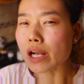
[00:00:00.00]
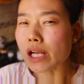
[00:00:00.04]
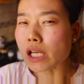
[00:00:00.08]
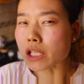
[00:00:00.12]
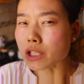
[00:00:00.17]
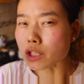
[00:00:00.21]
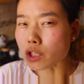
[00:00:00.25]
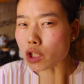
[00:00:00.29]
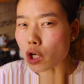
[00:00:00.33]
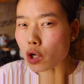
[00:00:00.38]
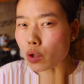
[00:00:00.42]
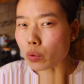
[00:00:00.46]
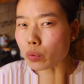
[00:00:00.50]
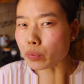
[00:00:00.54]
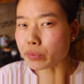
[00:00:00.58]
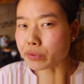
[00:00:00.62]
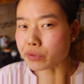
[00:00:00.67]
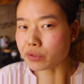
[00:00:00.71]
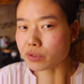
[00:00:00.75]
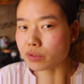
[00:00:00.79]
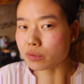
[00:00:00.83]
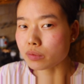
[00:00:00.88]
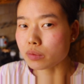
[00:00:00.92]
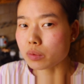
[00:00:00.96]
it
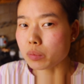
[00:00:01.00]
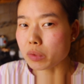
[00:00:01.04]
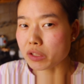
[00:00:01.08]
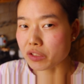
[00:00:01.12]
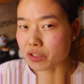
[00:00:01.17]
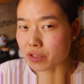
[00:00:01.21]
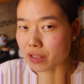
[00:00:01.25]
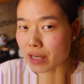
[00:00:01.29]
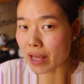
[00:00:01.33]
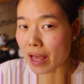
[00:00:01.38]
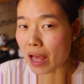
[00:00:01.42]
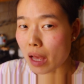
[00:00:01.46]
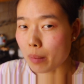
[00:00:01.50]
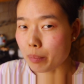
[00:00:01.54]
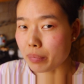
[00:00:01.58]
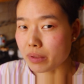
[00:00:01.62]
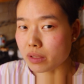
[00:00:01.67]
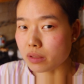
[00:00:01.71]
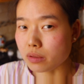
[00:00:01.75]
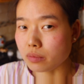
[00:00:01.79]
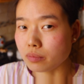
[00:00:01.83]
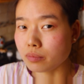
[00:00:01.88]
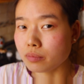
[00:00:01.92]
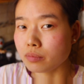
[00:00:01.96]
knows what's gonna
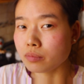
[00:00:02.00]
happen